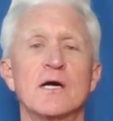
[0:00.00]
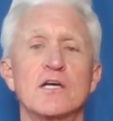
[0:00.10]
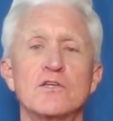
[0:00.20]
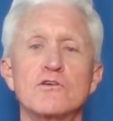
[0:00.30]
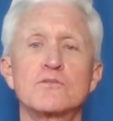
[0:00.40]

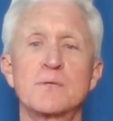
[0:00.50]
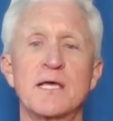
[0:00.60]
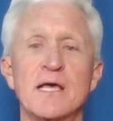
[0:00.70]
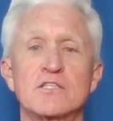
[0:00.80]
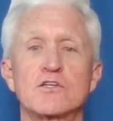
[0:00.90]
uh, use
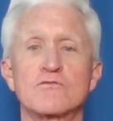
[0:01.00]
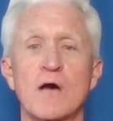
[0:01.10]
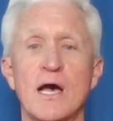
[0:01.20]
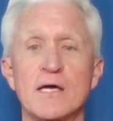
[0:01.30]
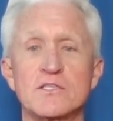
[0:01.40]
began to
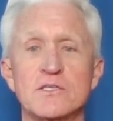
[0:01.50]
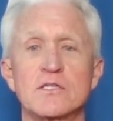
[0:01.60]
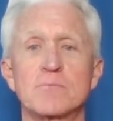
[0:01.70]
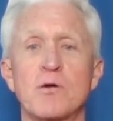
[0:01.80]
rise,